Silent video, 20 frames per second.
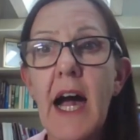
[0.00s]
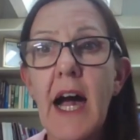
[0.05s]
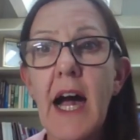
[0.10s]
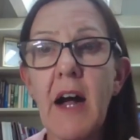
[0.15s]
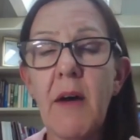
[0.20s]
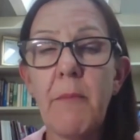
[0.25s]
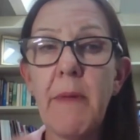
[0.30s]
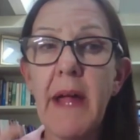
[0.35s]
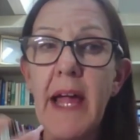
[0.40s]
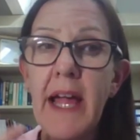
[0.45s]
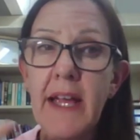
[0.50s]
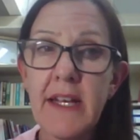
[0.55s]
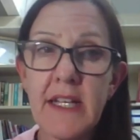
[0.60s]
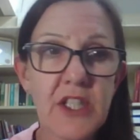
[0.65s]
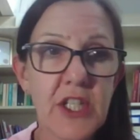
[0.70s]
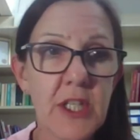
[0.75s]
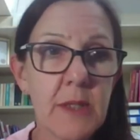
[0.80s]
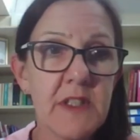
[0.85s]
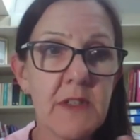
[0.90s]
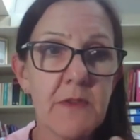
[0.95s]
And
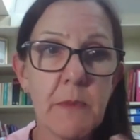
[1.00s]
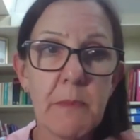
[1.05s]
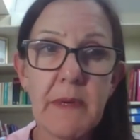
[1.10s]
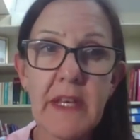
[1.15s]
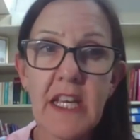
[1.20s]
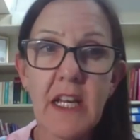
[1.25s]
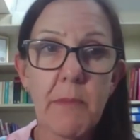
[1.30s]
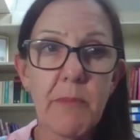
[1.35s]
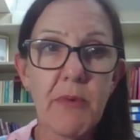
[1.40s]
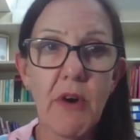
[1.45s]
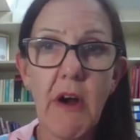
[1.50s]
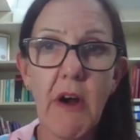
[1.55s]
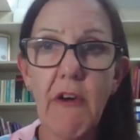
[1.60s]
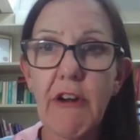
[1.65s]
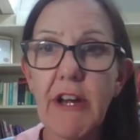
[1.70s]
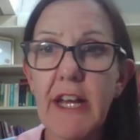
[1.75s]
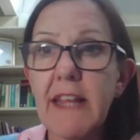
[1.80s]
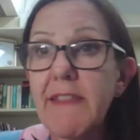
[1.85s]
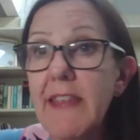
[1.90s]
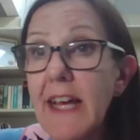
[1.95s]
in terms of it being a
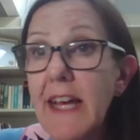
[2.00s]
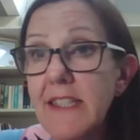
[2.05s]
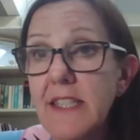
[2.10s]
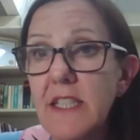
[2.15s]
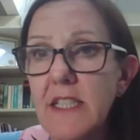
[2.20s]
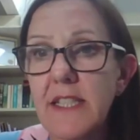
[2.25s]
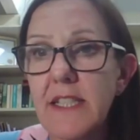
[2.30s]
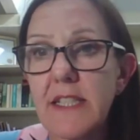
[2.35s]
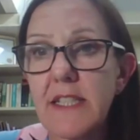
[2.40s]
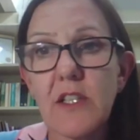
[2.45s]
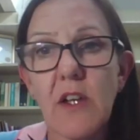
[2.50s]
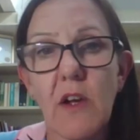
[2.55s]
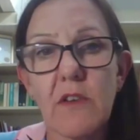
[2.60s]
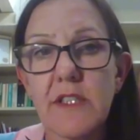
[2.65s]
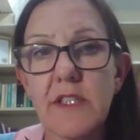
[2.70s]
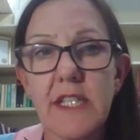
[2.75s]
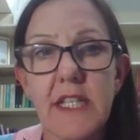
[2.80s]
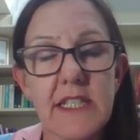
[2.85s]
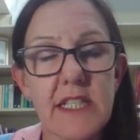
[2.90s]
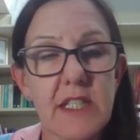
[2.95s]
priority, that's just the
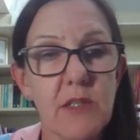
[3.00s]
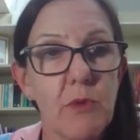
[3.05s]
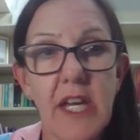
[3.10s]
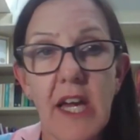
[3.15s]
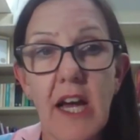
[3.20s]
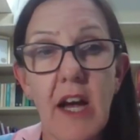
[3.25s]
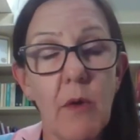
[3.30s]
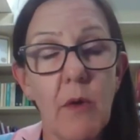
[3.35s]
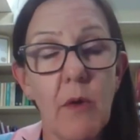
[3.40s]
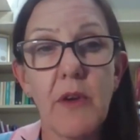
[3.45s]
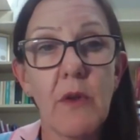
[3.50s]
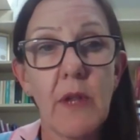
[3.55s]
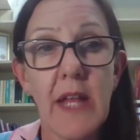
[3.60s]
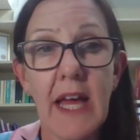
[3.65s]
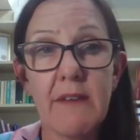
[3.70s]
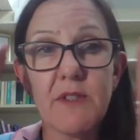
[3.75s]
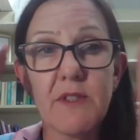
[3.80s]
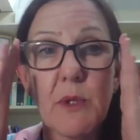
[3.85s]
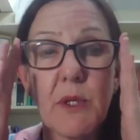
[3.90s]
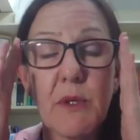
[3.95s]
context that we all
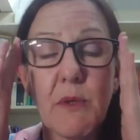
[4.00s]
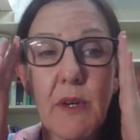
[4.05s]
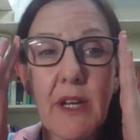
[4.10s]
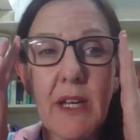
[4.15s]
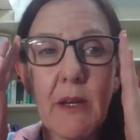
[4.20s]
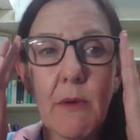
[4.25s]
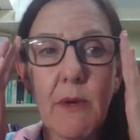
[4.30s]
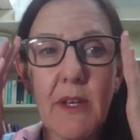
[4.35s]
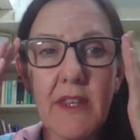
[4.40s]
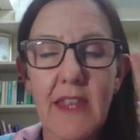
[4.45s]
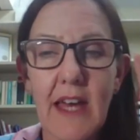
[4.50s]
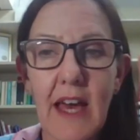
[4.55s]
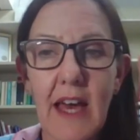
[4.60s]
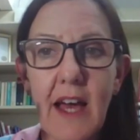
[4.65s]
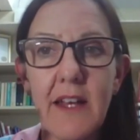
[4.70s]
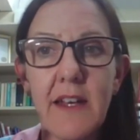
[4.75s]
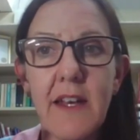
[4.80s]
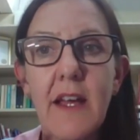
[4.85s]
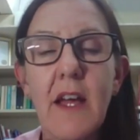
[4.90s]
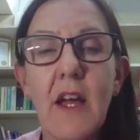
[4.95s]
have to agree with
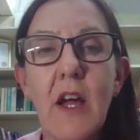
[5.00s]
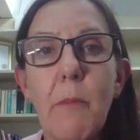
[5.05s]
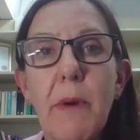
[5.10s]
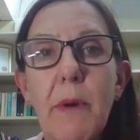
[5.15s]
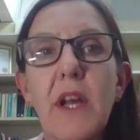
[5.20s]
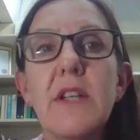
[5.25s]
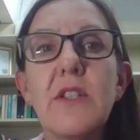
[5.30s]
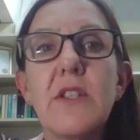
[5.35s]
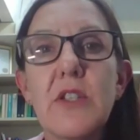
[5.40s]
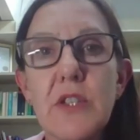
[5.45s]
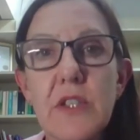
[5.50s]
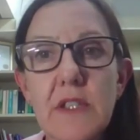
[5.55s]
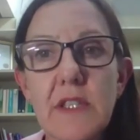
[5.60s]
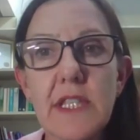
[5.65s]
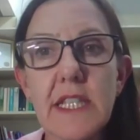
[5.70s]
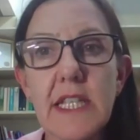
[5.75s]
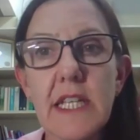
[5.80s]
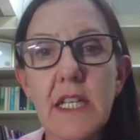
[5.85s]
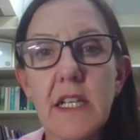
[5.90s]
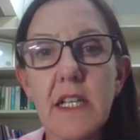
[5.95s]
that. But I do
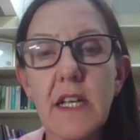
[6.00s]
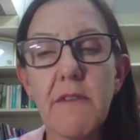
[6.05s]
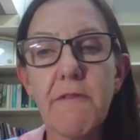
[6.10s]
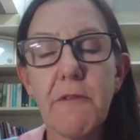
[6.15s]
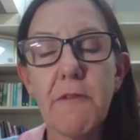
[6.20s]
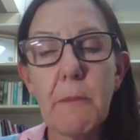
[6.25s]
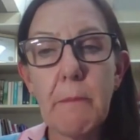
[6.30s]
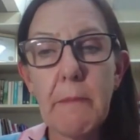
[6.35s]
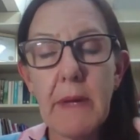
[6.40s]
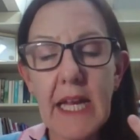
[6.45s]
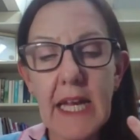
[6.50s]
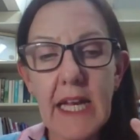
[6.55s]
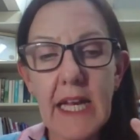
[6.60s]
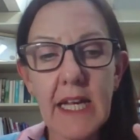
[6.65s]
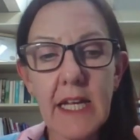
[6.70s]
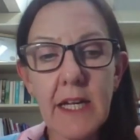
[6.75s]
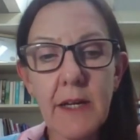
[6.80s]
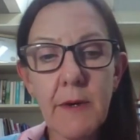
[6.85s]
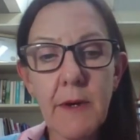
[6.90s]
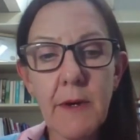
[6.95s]
think, for
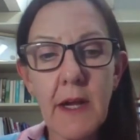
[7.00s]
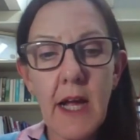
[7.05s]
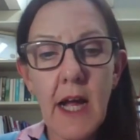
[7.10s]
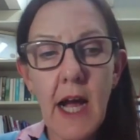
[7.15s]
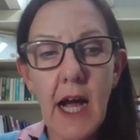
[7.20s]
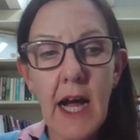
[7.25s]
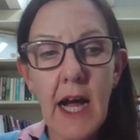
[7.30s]
me,